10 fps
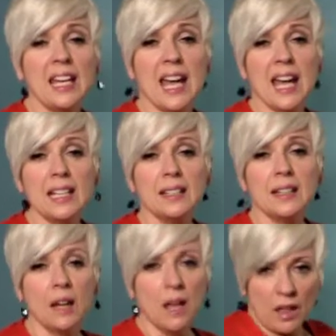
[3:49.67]

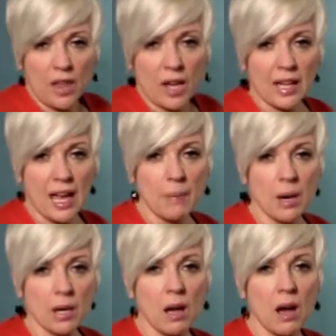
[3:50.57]
in the
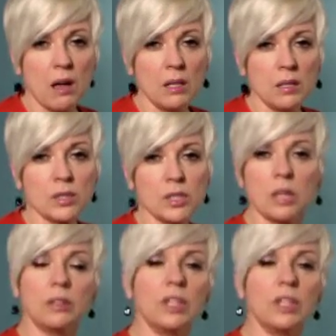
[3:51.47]
chemicals,